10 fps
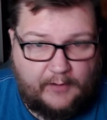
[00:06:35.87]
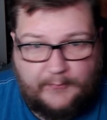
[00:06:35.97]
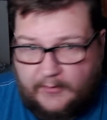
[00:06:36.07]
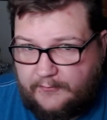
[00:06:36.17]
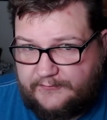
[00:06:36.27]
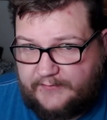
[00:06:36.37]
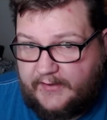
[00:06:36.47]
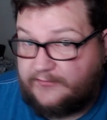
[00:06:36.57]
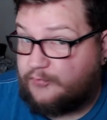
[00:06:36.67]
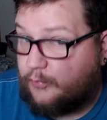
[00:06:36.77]
I'm not going to
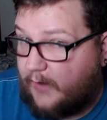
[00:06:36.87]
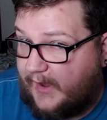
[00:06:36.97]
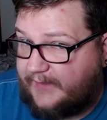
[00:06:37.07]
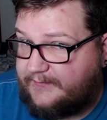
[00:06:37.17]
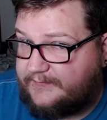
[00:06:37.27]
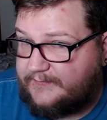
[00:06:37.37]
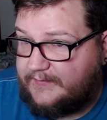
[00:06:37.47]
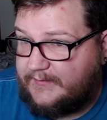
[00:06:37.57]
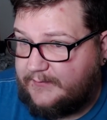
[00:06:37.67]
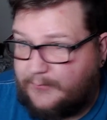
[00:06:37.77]
say it's right,
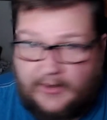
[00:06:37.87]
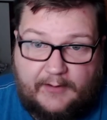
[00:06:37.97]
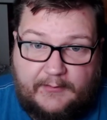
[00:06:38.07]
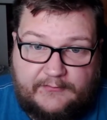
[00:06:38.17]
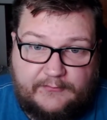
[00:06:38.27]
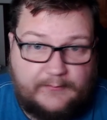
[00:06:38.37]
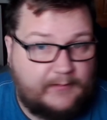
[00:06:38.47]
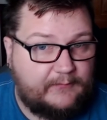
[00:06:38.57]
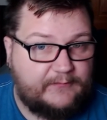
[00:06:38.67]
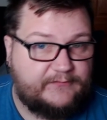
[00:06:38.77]
but I'm also
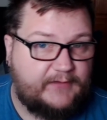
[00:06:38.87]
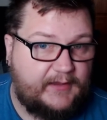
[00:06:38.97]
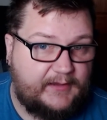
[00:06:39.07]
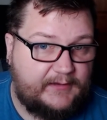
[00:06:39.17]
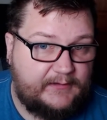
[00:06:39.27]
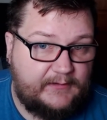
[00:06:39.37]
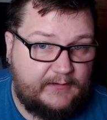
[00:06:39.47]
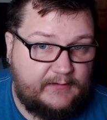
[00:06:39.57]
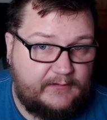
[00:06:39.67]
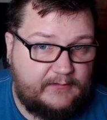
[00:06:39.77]
not going to say
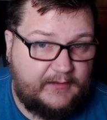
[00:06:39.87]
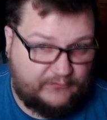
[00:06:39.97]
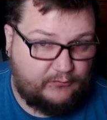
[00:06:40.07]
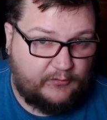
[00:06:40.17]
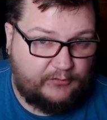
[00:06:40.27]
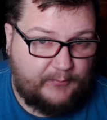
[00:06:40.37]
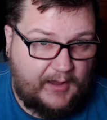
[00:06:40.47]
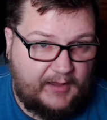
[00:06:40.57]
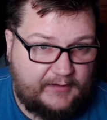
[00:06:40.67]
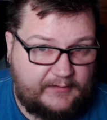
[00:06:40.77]
it's worth
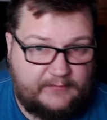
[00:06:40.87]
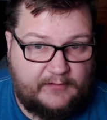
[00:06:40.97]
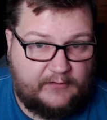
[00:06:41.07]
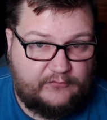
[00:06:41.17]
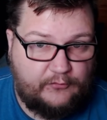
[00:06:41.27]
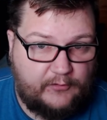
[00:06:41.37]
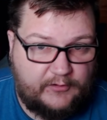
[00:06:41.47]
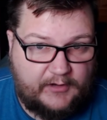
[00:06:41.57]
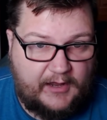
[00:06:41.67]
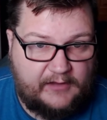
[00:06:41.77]
buying a
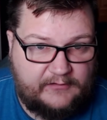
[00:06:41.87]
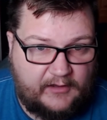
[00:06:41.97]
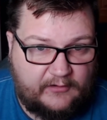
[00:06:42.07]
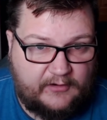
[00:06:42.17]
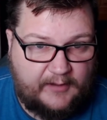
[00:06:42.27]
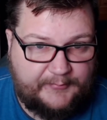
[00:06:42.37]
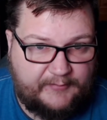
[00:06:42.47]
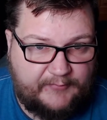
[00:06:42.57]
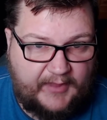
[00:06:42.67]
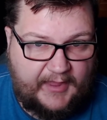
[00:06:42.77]
$200 copy
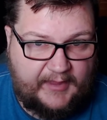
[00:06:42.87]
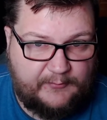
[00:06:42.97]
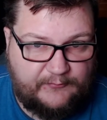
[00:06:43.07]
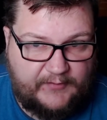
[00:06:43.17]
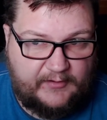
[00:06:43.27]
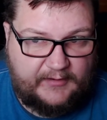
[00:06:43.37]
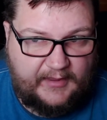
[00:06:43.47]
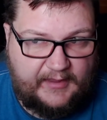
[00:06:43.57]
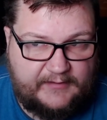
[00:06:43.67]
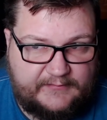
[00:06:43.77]
of the game without a
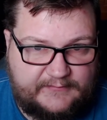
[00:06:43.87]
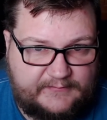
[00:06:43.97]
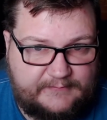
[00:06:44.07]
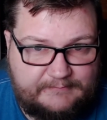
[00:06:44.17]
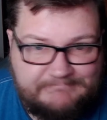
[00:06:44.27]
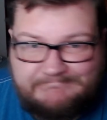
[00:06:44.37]
case.